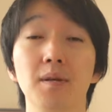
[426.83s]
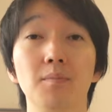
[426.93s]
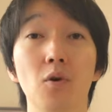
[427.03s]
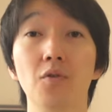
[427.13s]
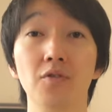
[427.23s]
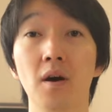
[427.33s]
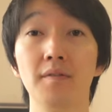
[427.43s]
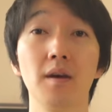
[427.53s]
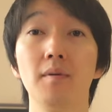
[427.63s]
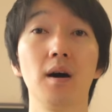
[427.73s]
people who
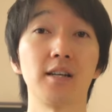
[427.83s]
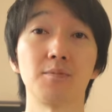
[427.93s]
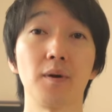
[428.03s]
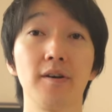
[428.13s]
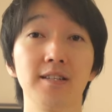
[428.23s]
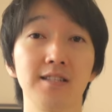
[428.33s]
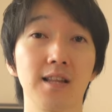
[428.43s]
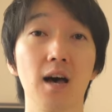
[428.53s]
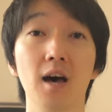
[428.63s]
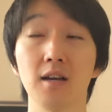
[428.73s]
have never experienced
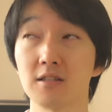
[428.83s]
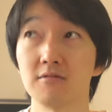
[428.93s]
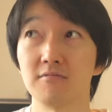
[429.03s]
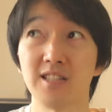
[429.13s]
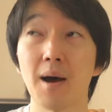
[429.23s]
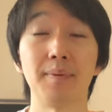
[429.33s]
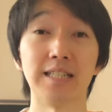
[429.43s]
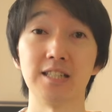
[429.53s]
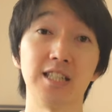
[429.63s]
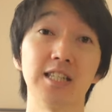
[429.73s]
the
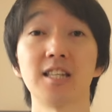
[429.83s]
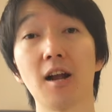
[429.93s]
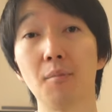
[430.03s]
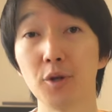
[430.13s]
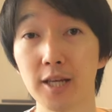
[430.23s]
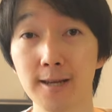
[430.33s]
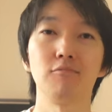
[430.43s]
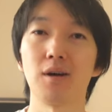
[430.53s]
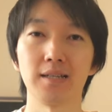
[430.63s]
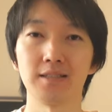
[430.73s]
Japanese tea ceremony.
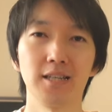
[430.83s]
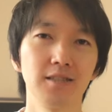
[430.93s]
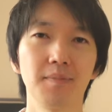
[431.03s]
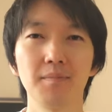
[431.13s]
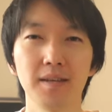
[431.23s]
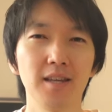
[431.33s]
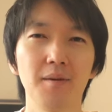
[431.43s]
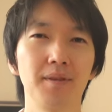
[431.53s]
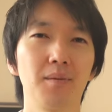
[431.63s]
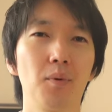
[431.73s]
Like, change may be
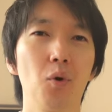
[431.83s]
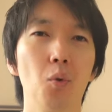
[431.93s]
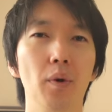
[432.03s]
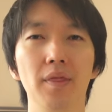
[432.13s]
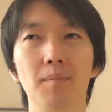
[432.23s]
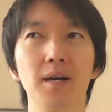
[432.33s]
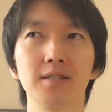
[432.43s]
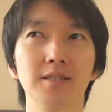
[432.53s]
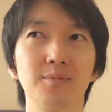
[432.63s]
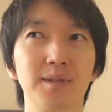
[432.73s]
inevitable with the
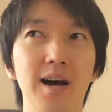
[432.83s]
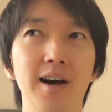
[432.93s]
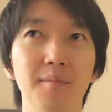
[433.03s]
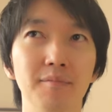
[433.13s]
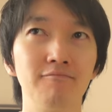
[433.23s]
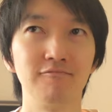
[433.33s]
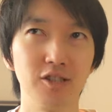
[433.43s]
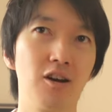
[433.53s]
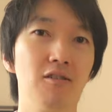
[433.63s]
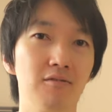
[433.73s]
passage of time,
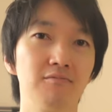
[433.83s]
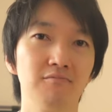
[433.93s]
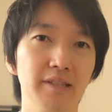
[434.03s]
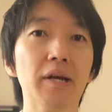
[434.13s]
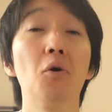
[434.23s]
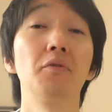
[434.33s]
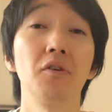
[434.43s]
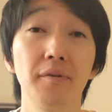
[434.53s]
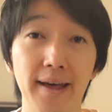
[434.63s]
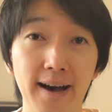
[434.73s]
you know, we all
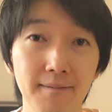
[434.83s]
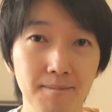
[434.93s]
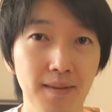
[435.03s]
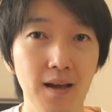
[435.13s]
know that.